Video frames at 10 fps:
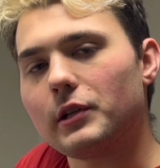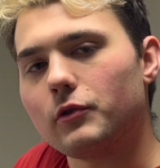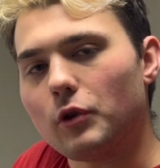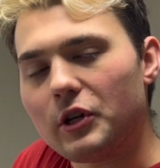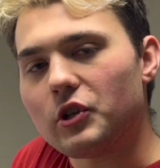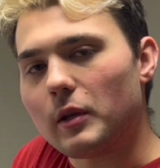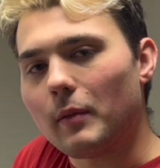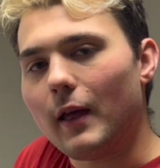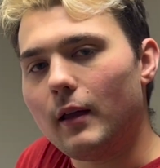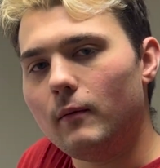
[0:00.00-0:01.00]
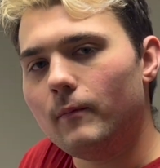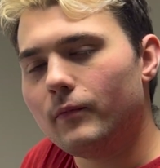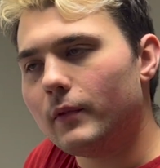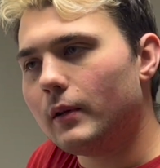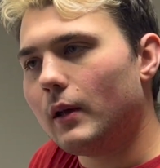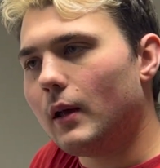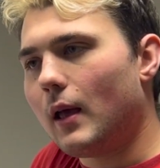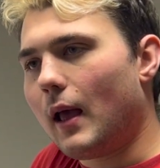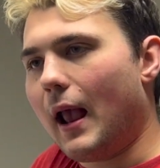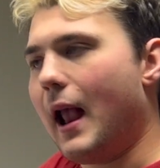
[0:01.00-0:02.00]
traditionally played,
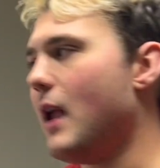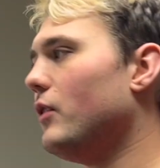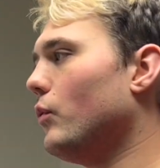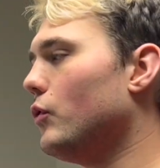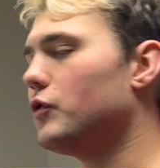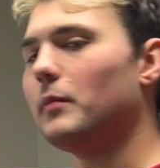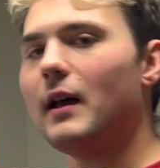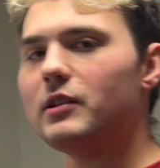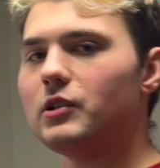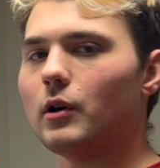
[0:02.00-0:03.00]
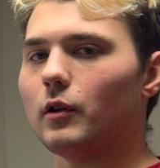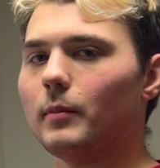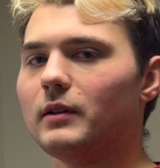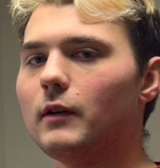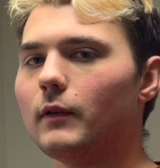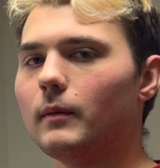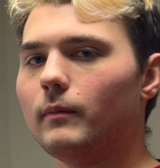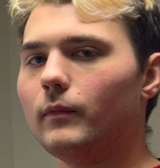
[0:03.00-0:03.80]
and the rules from last year are a little bit different.